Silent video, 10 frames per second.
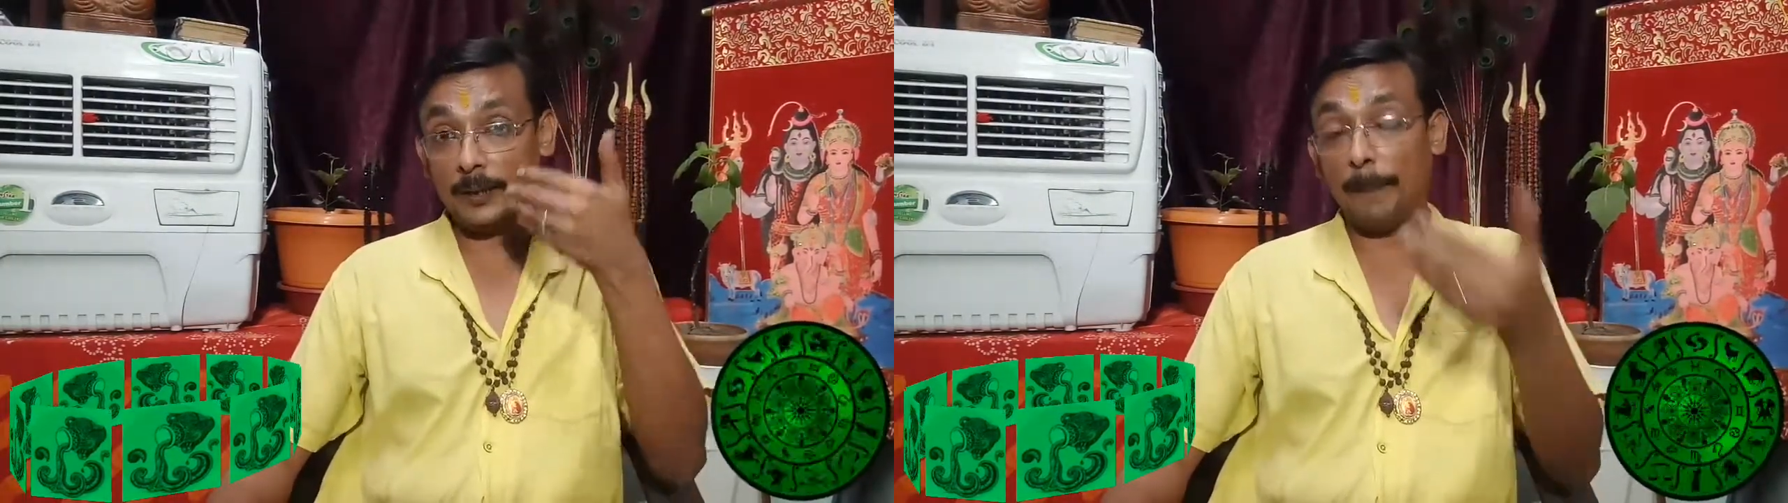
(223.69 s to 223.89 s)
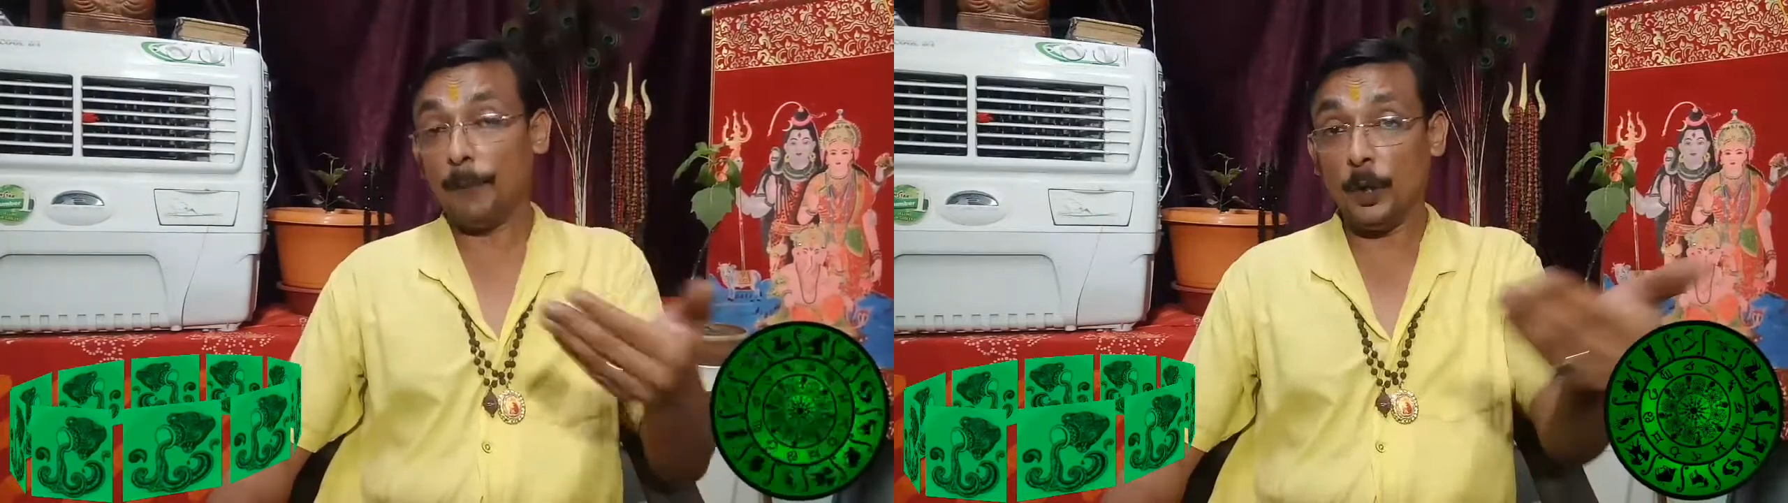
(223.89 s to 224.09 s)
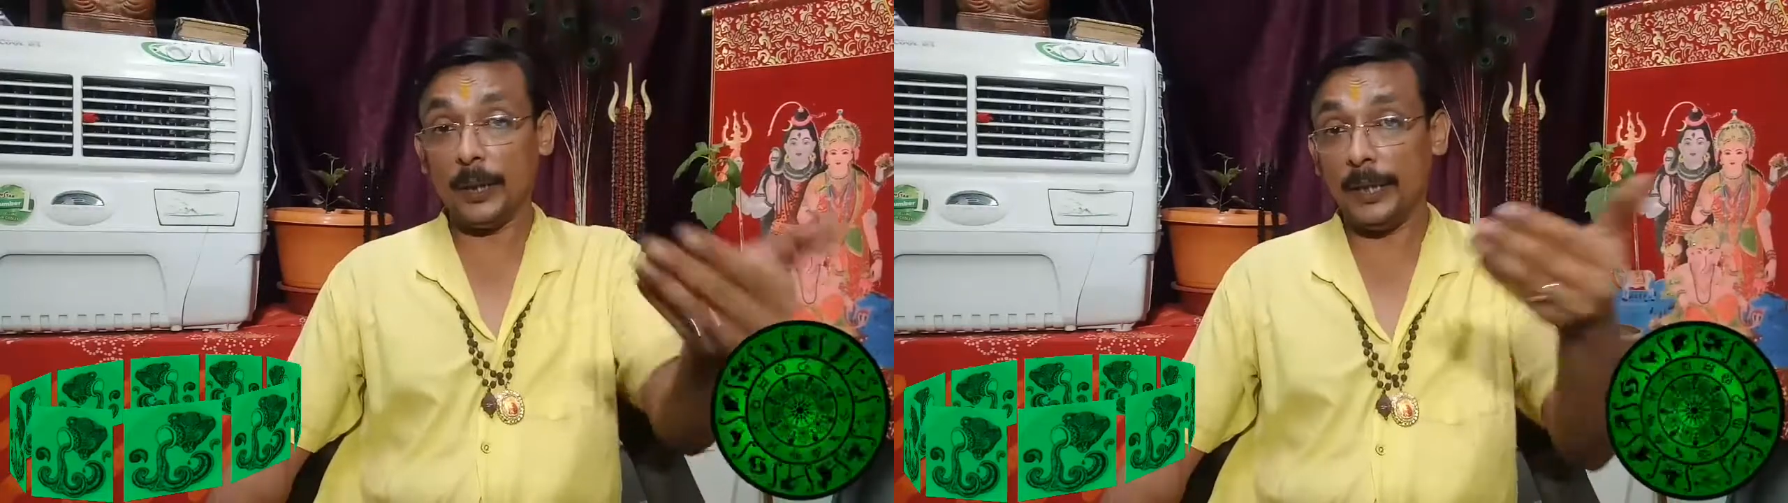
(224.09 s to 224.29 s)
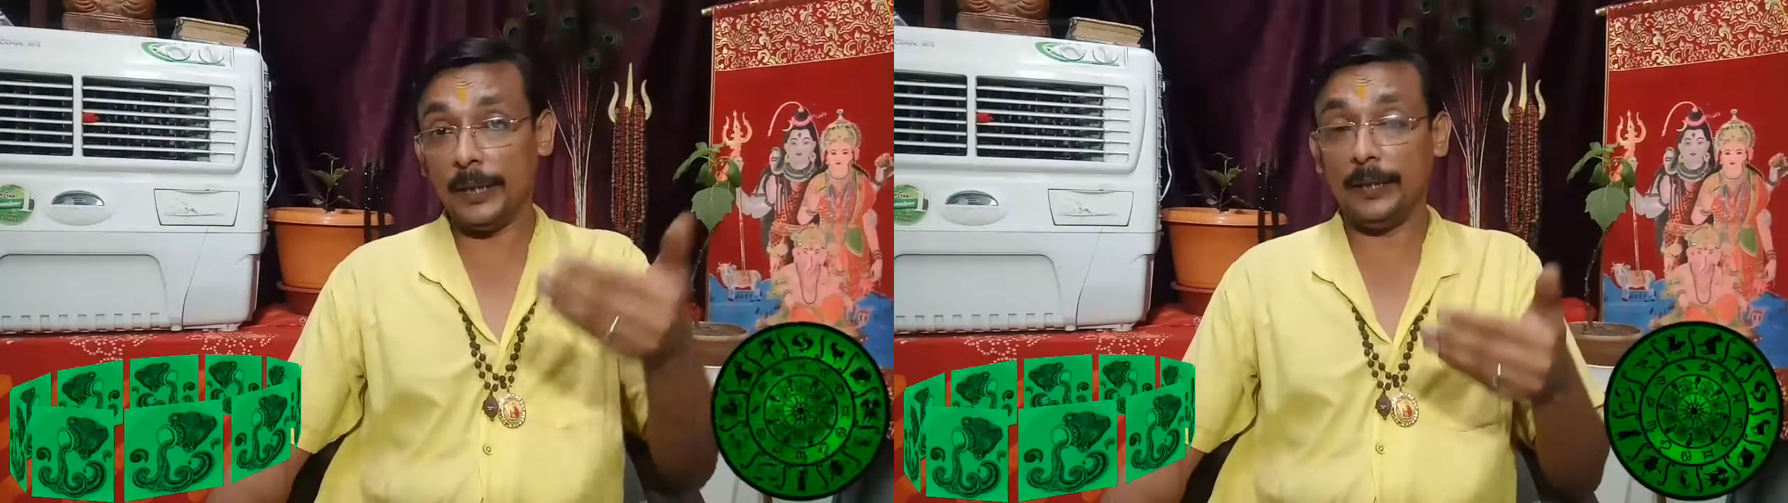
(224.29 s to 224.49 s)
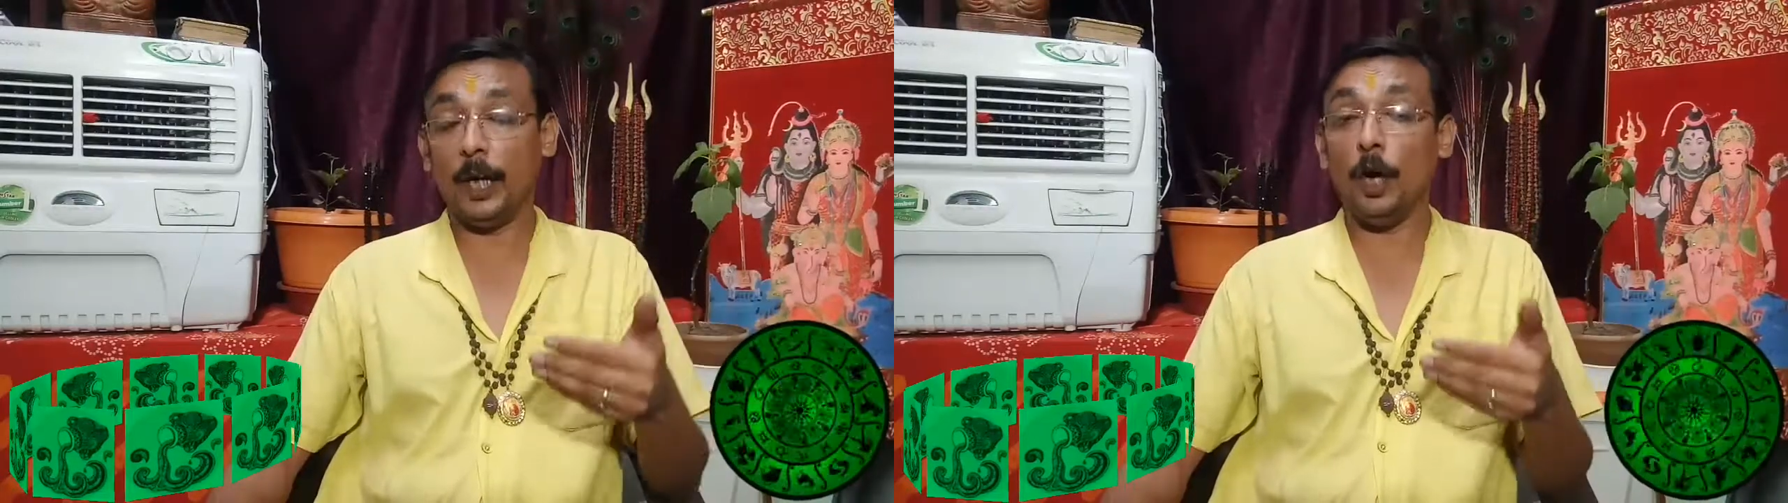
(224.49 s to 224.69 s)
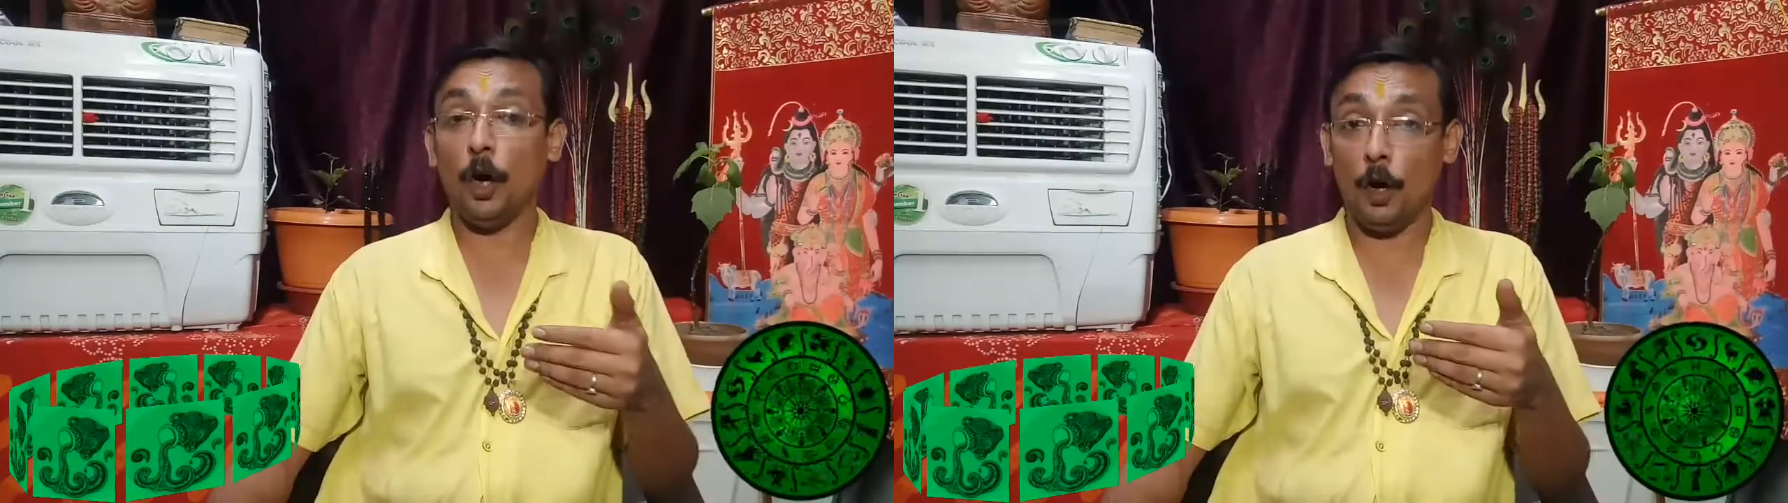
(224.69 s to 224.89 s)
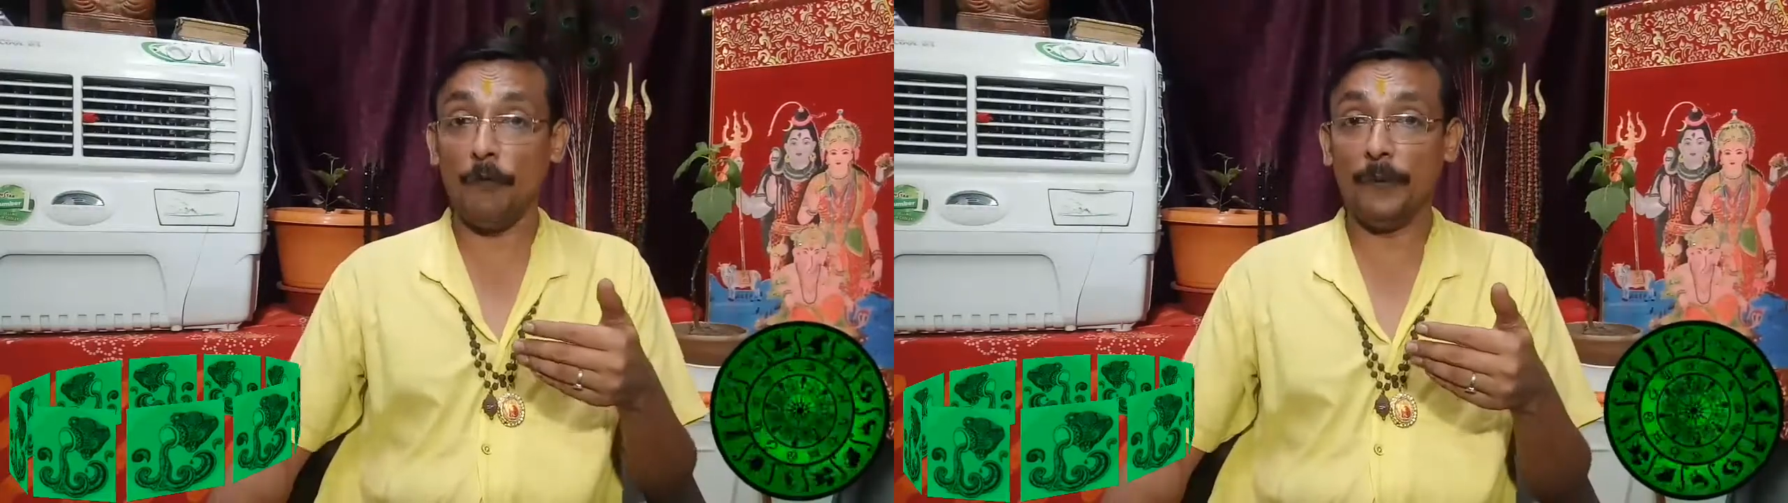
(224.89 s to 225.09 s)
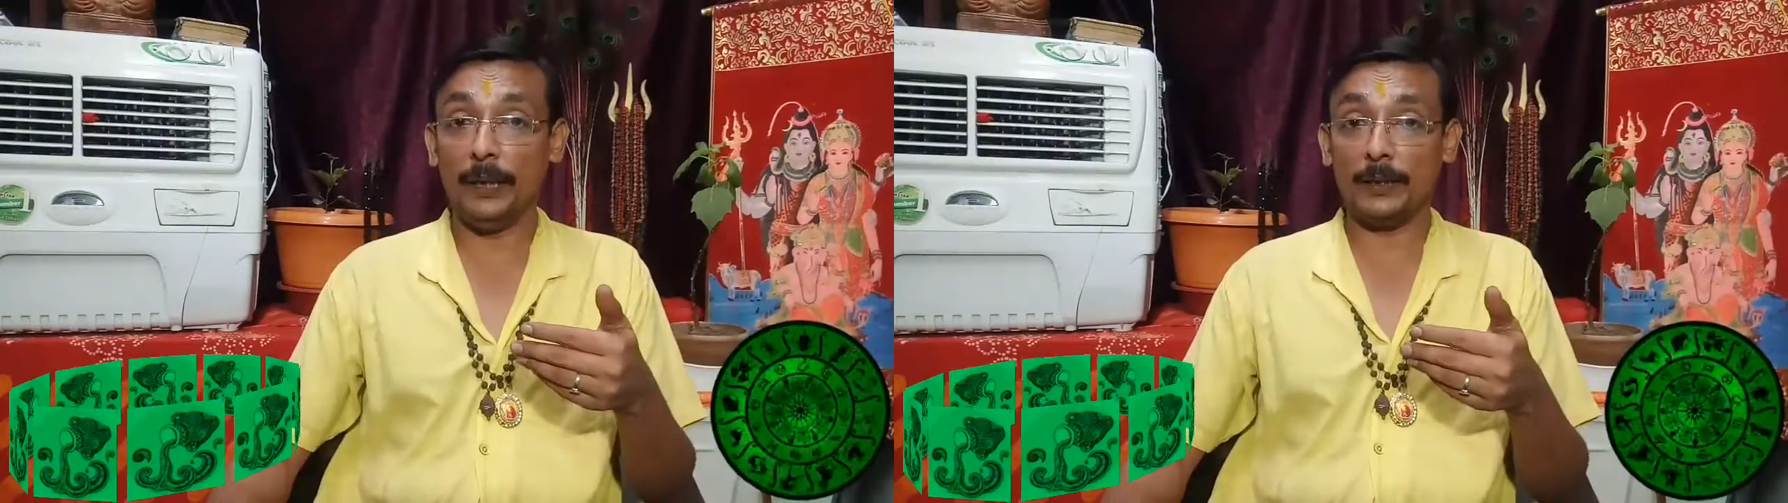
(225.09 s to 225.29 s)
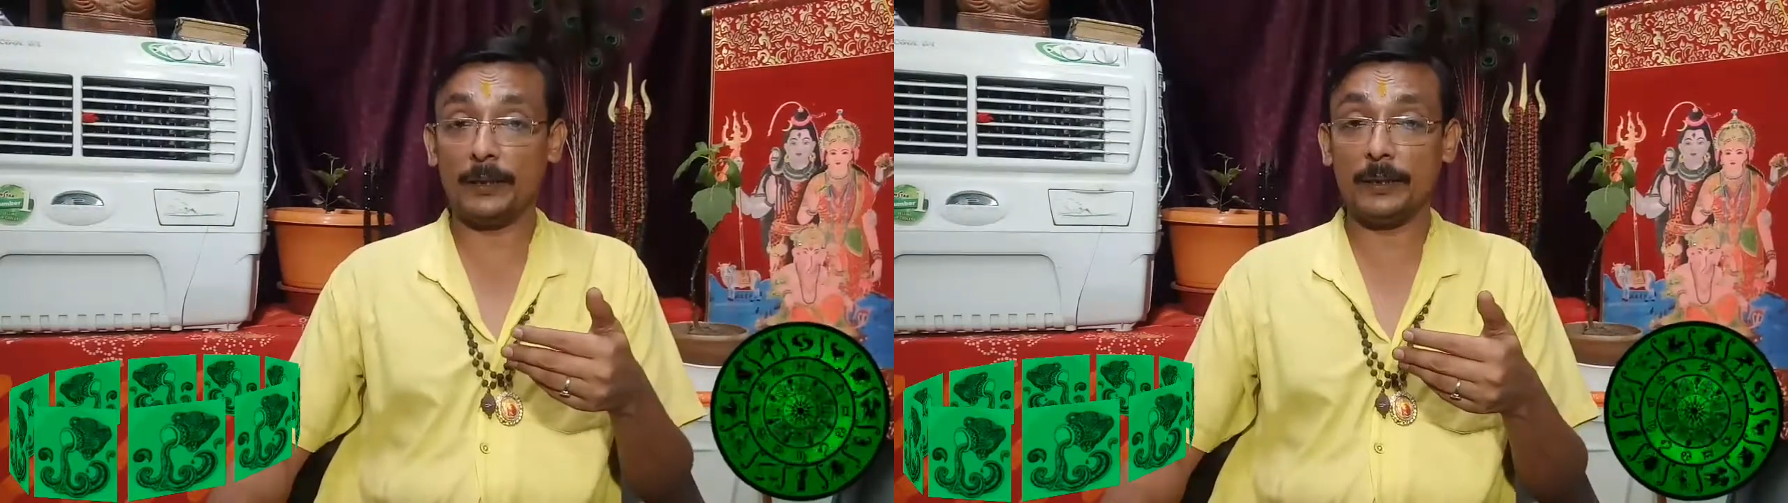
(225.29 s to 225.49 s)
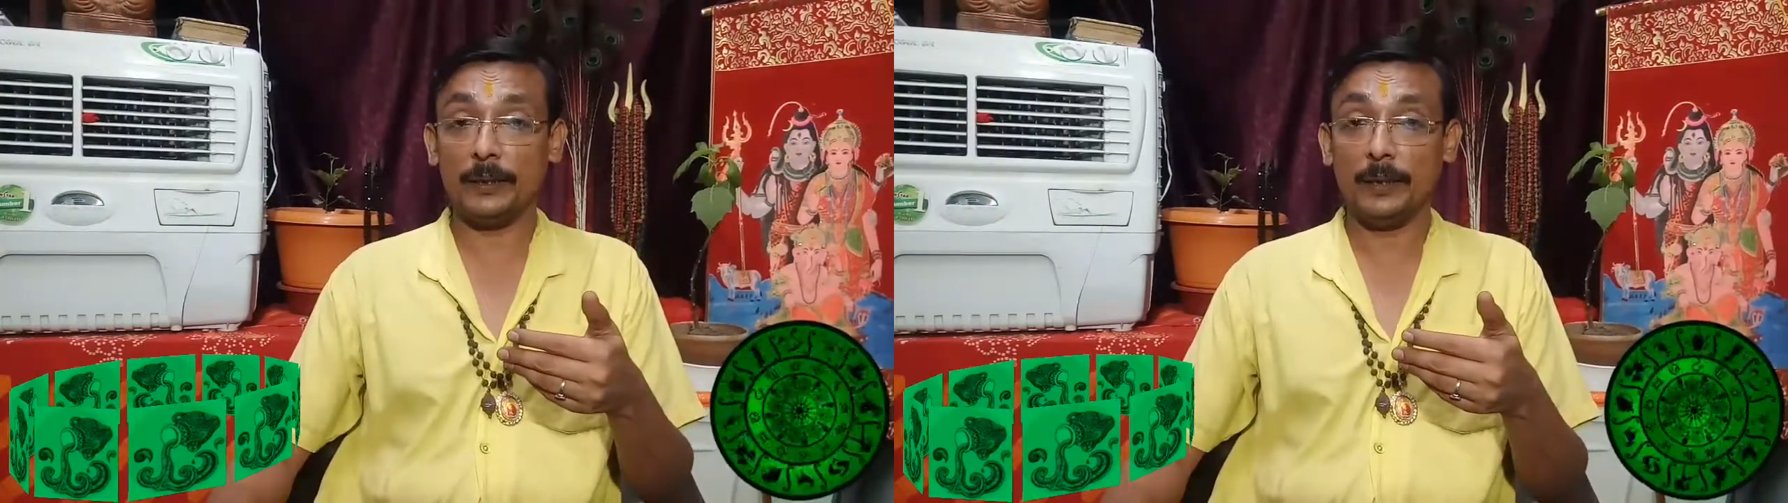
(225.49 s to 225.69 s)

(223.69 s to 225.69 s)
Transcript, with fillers: supported in the office